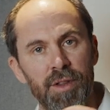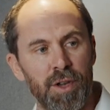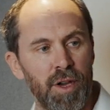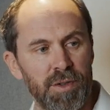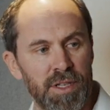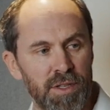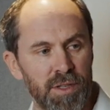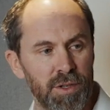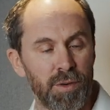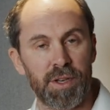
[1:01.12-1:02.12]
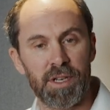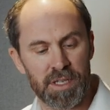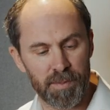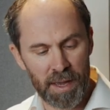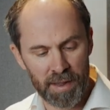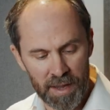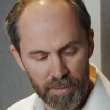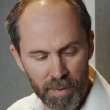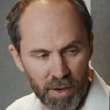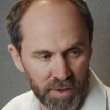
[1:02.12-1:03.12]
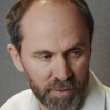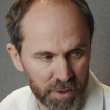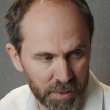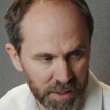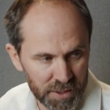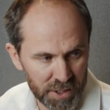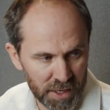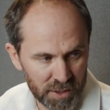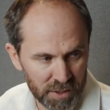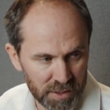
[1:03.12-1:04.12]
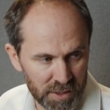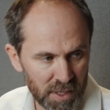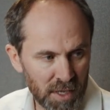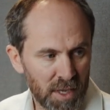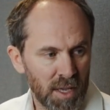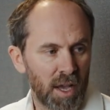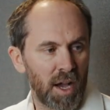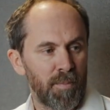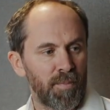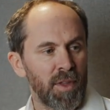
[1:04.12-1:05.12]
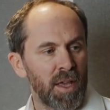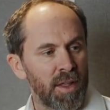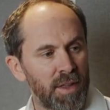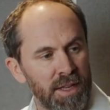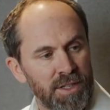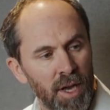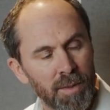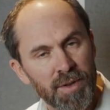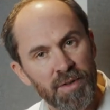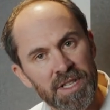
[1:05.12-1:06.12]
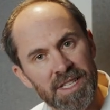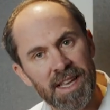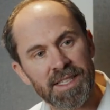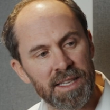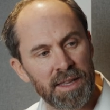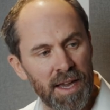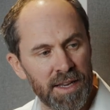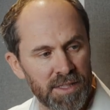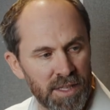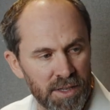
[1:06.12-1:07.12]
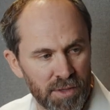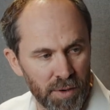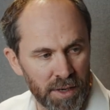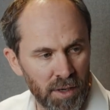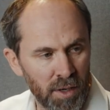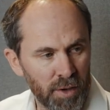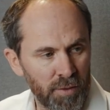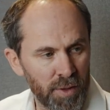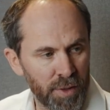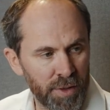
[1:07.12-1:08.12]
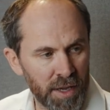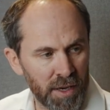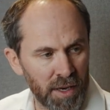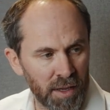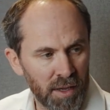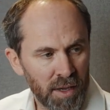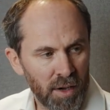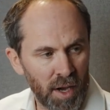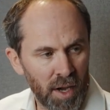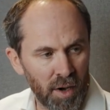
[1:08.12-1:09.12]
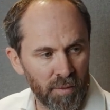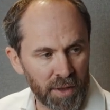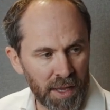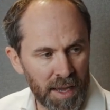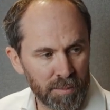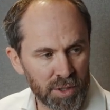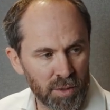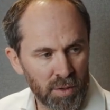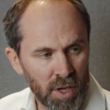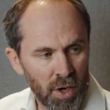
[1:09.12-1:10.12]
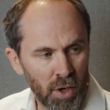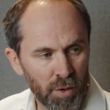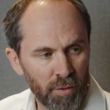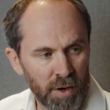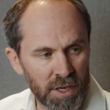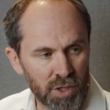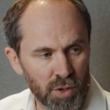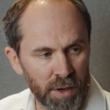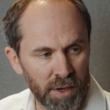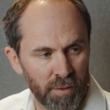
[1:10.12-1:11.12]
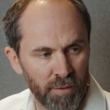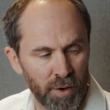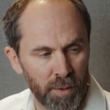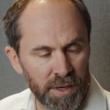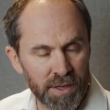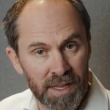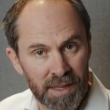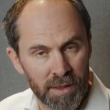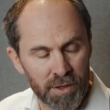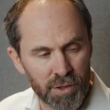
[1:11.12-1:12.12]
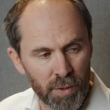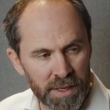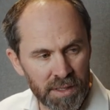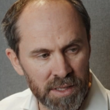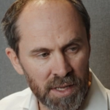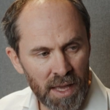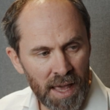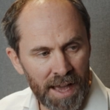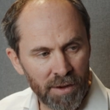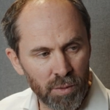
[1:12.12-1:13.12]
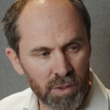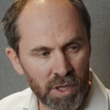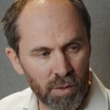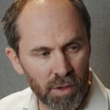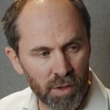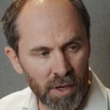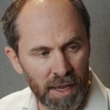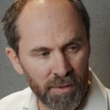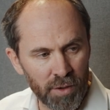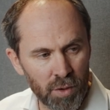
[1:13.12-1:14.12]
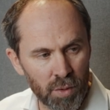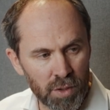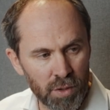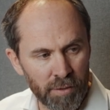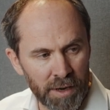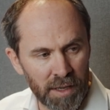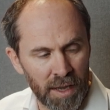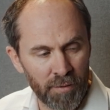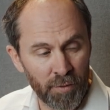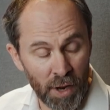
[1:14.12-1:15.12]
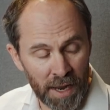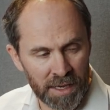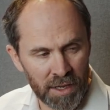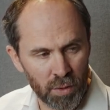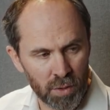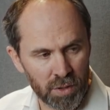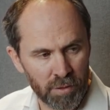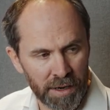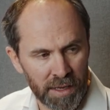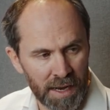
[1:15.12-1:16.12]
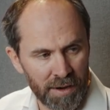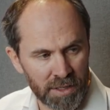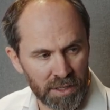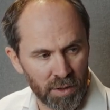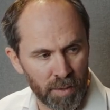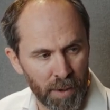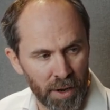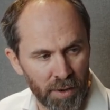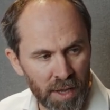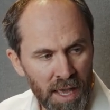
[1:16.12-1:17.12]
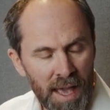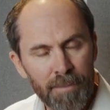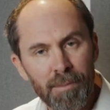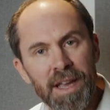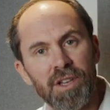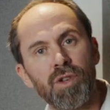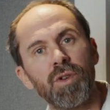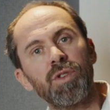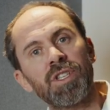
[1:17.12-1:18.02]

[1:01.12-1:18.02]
that goes into the joint. You need to bear that in mind if you're doing injections. In terms of assessing the AC joint, look for the thickening of the capsule, look for any joint fluid in the joint, and also look at the for any cortical regularity on the bone, and make sure you